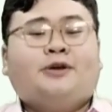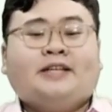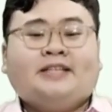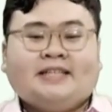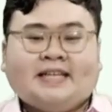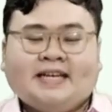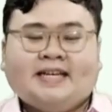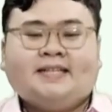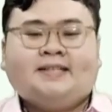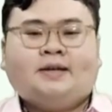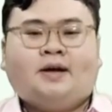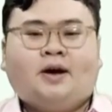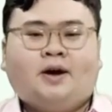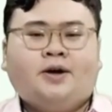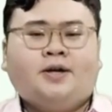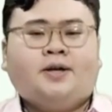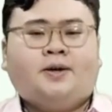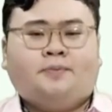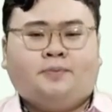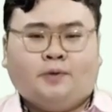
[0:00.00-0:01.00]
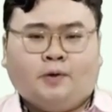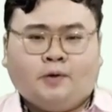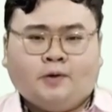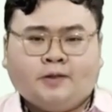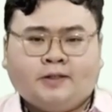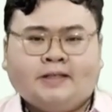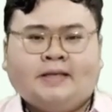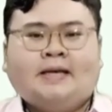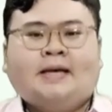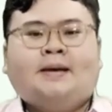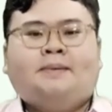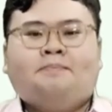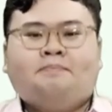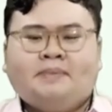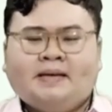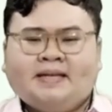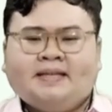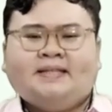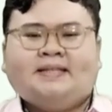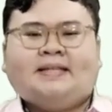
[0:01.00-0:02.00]
The retest on approach
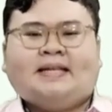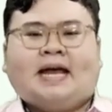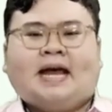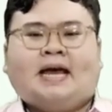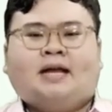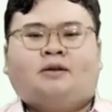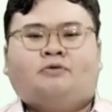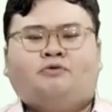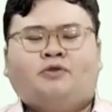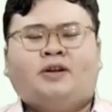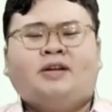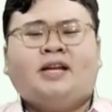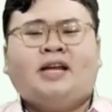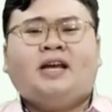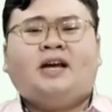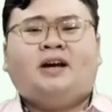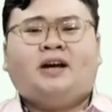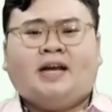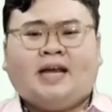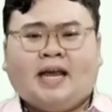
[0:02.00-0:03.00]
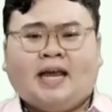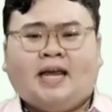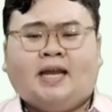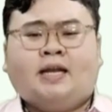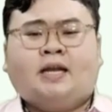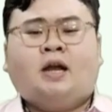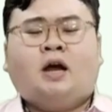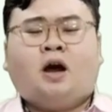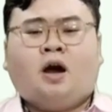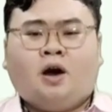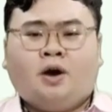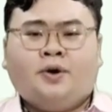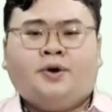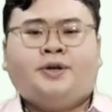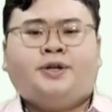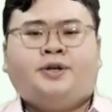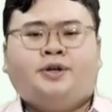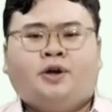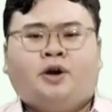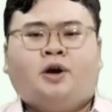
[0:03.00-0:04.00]
means that running again
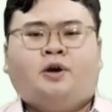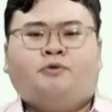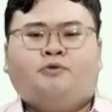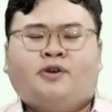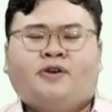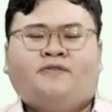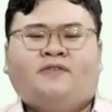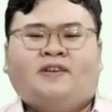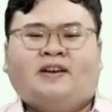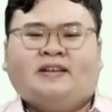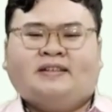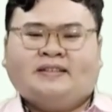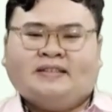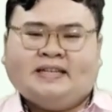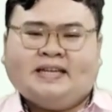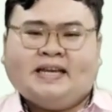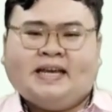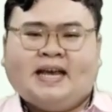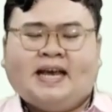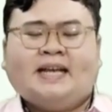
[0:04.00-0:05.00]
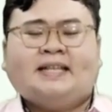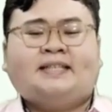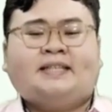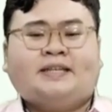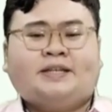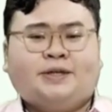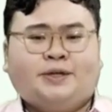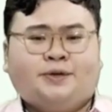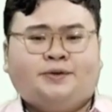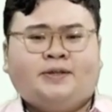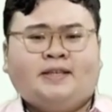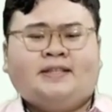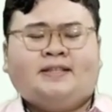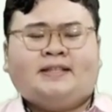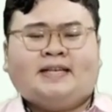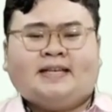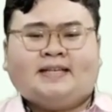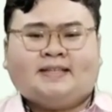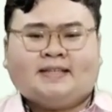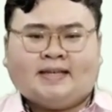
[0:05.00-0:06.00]
on your previously
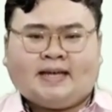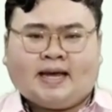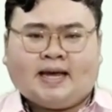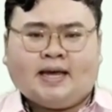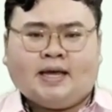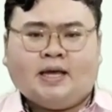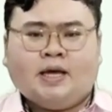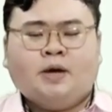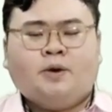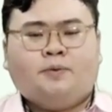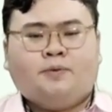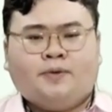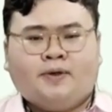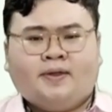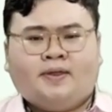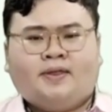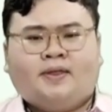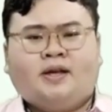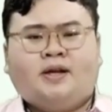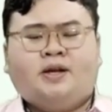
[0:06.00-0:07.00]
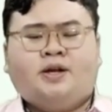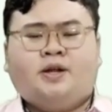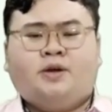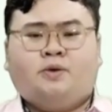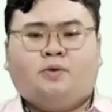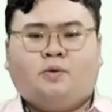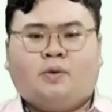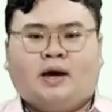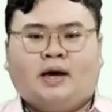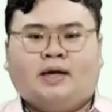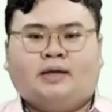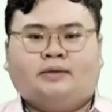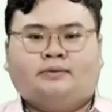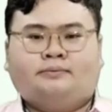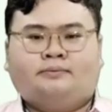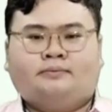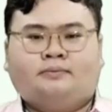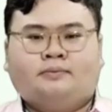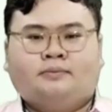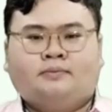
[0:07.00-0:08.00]
executed test case with the new
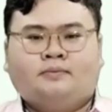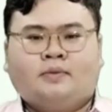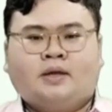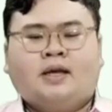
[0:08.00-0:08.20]
one.